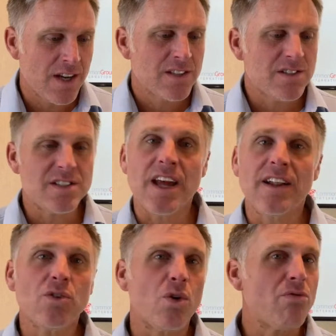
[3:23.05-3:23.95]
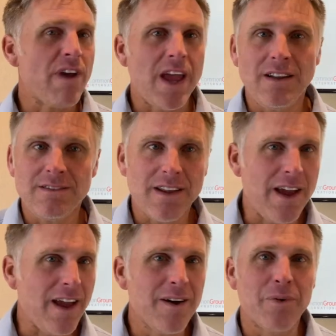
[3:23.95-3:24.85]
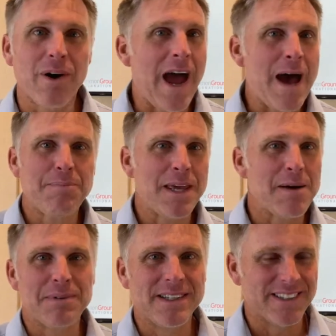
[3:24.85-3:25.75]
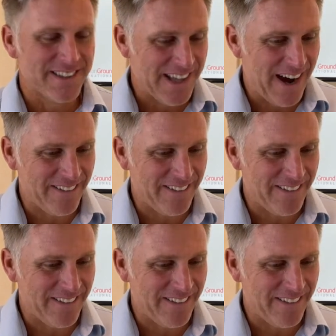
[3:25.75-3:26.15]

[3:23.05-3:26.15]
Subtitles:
120, we're happy up until now,